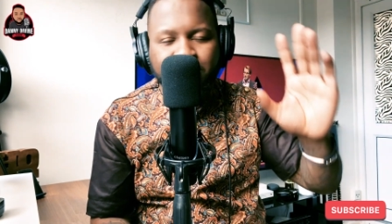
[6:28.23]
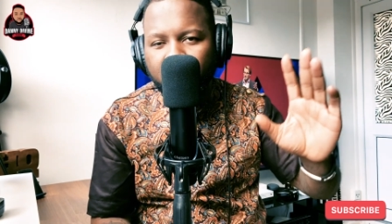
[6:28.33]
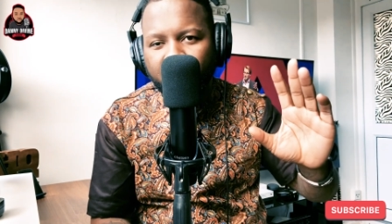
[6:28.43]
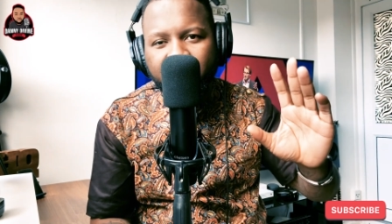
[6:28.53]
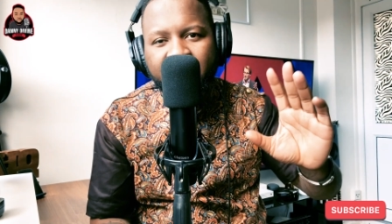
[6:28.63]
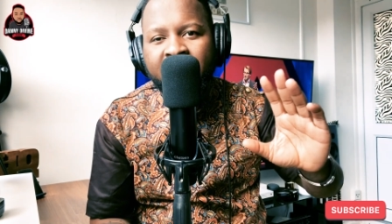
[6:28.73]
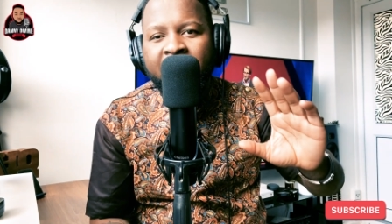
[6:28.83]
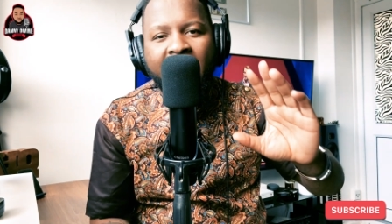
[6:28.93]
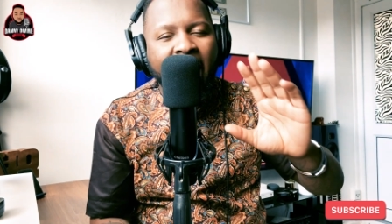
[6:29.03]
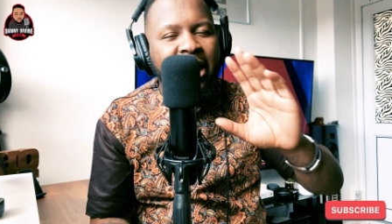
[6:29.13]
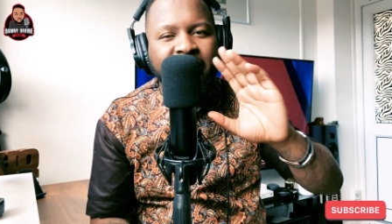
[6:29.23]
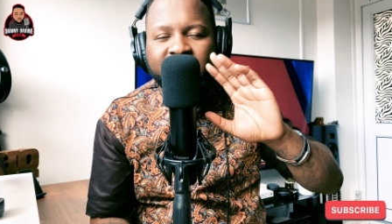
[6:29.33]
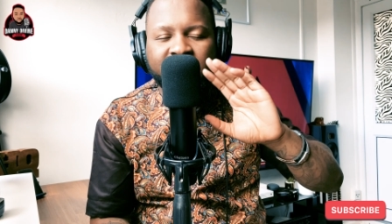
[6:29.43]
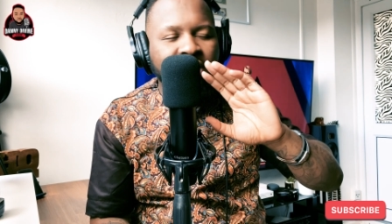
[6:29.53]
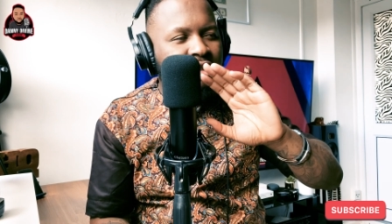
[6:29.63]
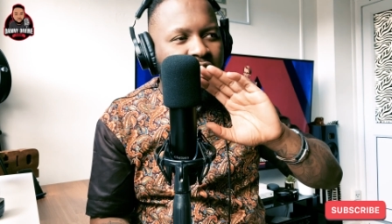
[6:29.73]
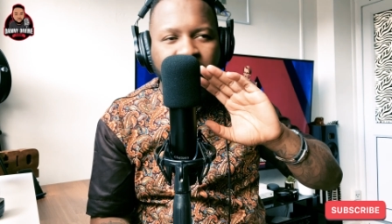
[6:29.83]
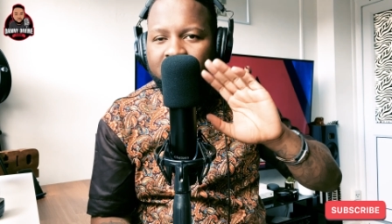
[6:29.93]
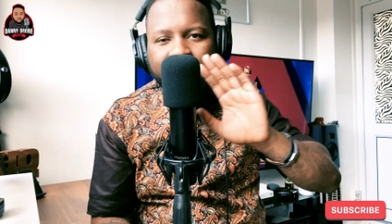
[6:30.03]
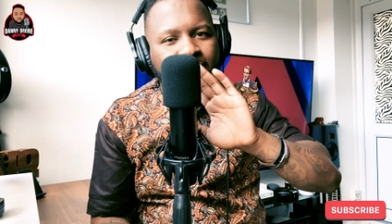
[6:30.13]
movie, and she is.